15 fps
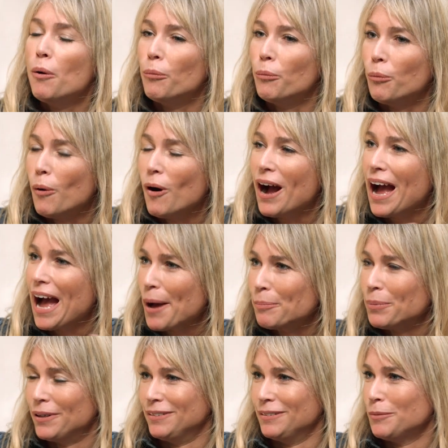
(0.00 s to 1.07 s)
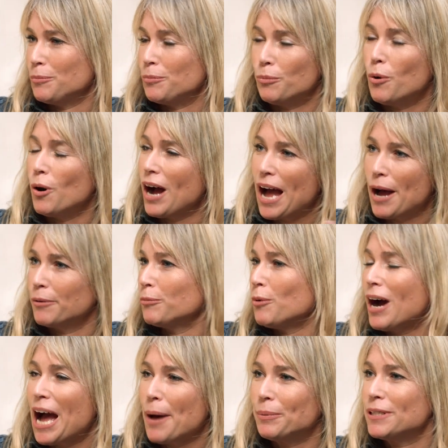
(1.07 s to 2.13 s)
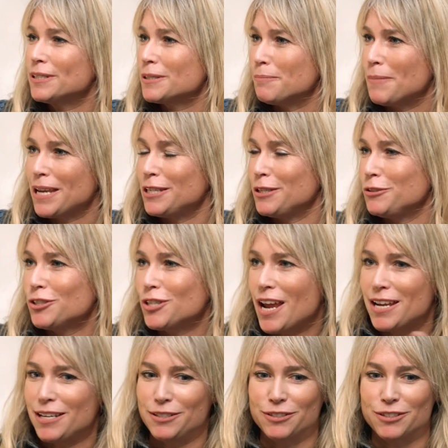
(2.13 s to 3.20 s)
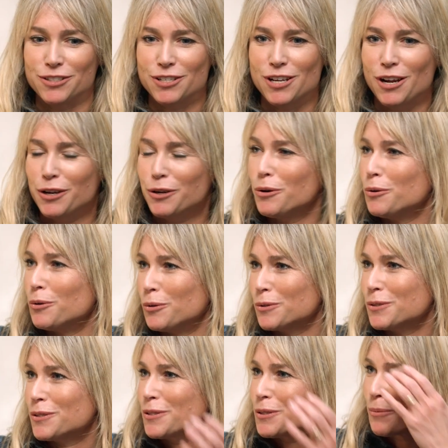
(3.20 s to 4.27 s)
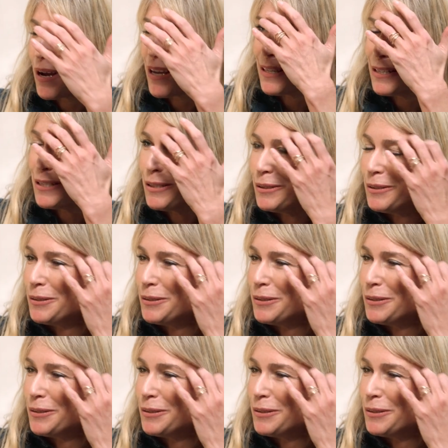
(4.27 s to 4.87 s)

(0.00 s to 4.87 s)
What happened? What happened to make you change course the way that